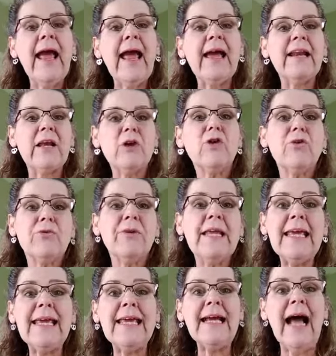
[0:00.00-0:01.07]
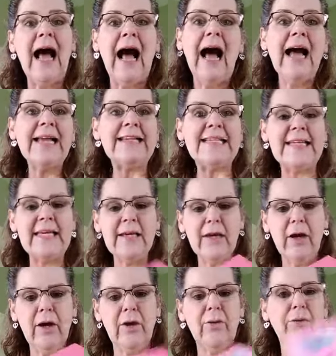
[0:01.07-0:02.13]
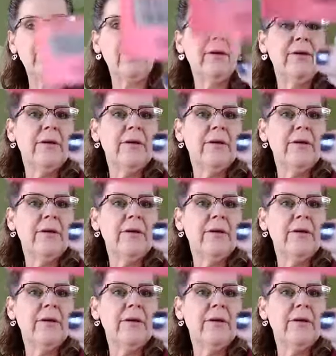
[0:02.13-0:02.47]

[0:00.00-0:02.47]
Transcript: and a unique ID code,